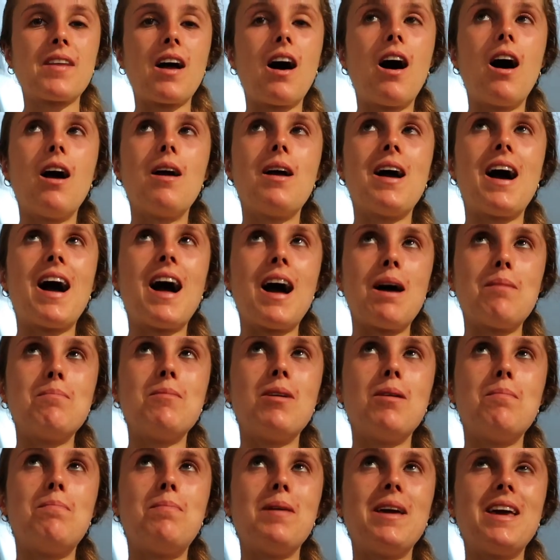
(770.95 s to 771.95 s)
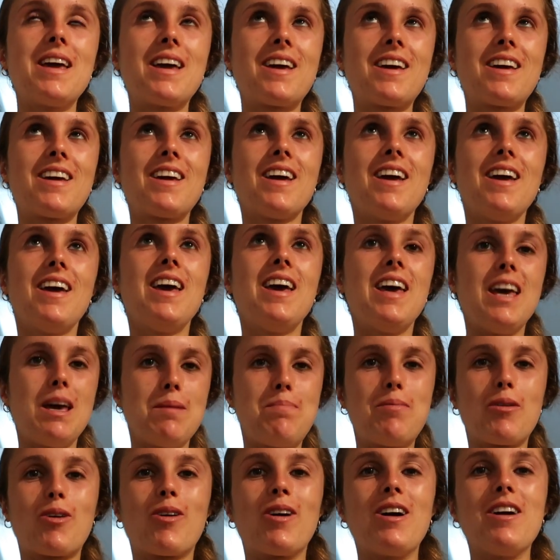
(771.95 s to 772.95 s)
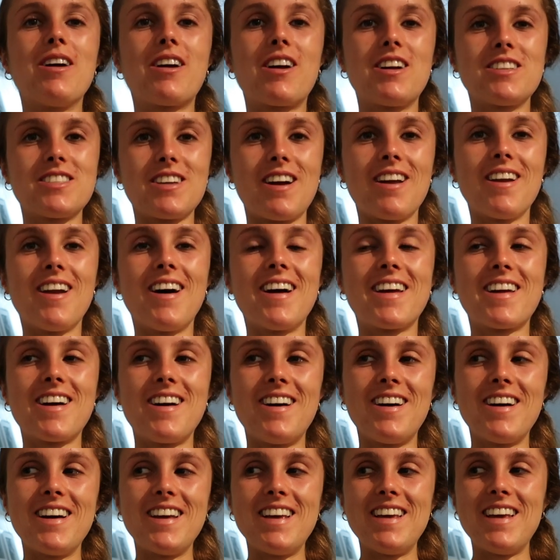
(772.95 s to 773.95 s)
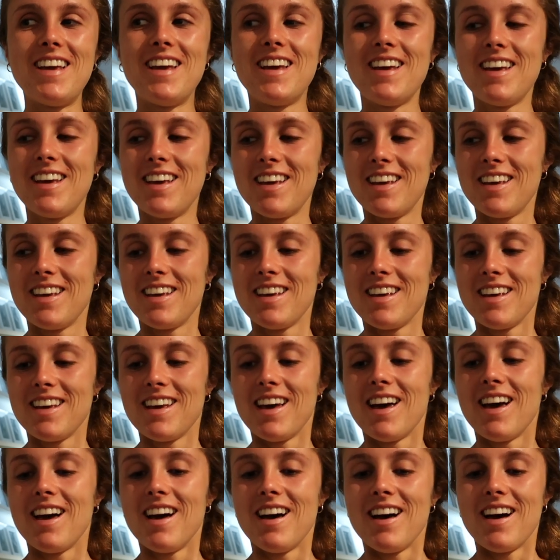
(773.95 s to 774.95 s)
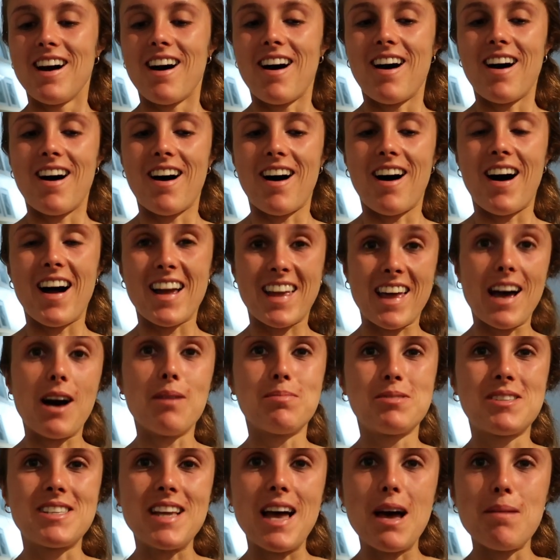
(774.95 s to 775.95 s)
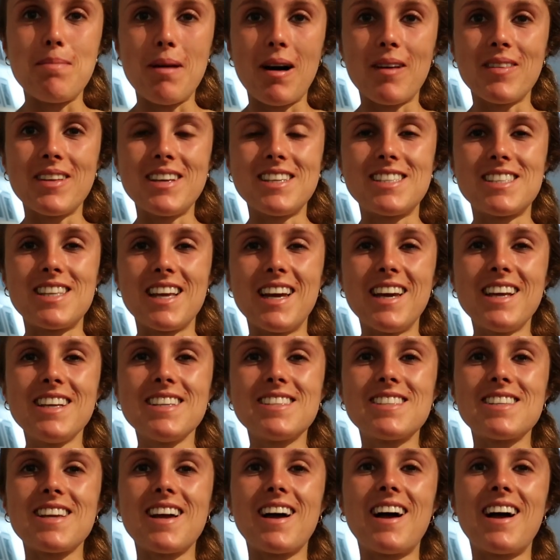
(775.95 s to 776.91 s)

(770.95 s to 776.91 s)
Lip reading: I am a big hypocrite because I get upset about these things,